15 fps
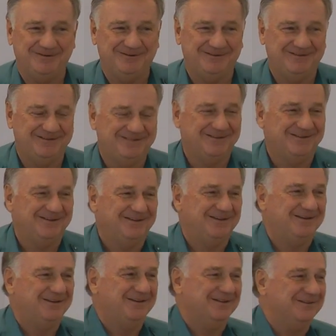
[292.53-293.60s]

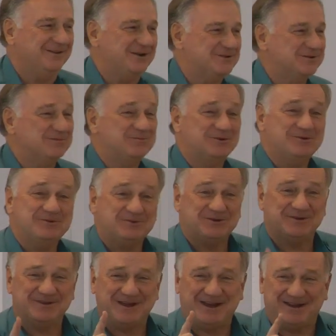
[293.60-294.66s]
There's some truth
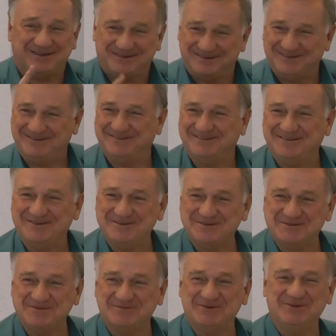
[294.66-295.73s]
to that. There
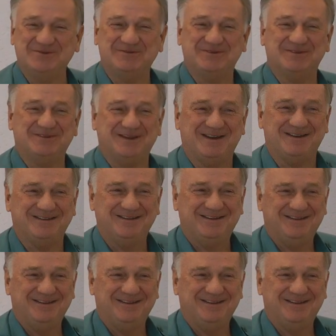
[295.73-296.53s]
is some truth to that.